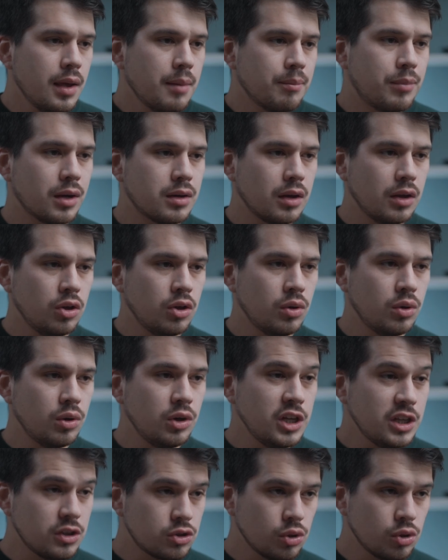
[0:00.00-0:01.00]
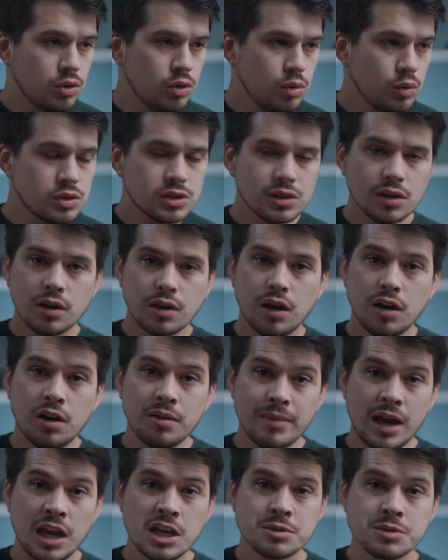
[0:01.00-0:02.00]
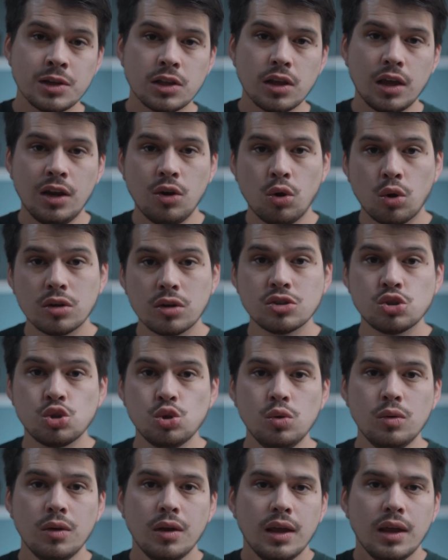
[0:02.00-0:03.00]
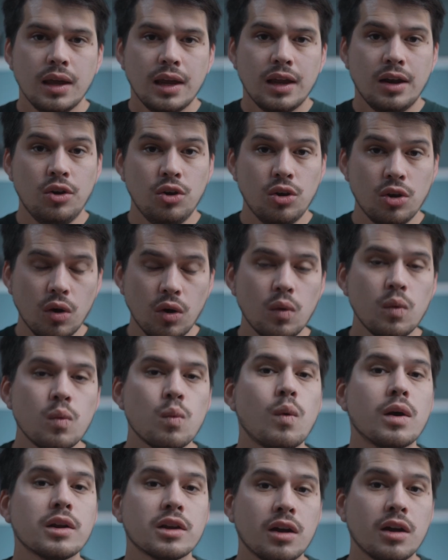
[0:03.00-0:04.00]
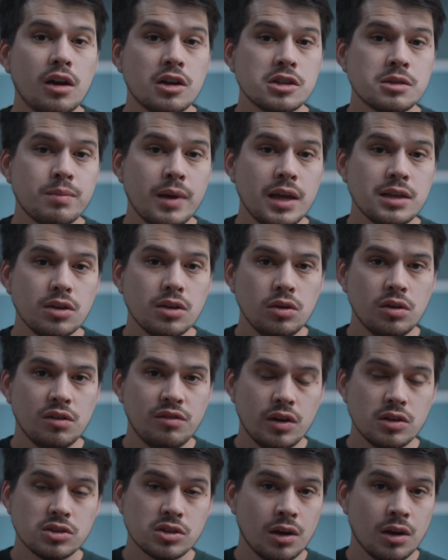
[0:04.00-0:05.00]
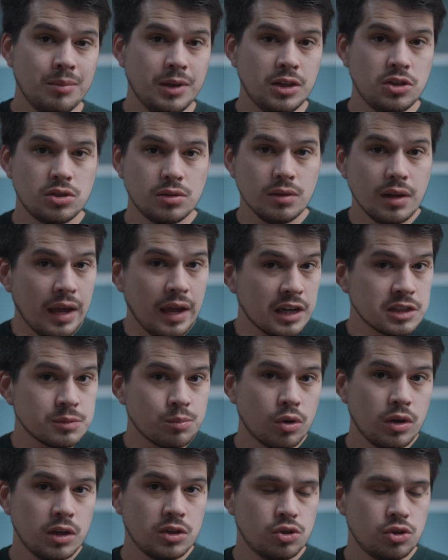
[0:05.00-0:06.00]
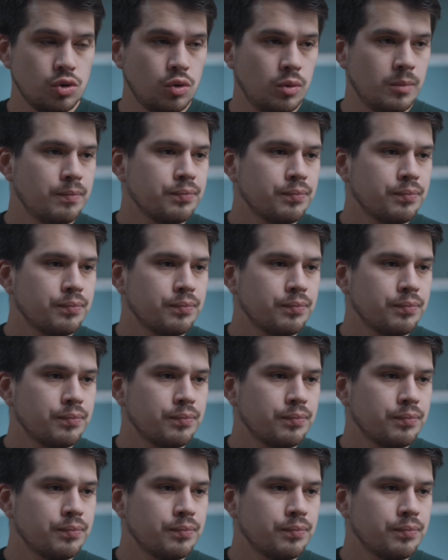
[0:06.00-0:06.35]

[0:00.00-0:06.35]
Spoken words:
but you need to use color management in order to know what color space your video is going to be exported to.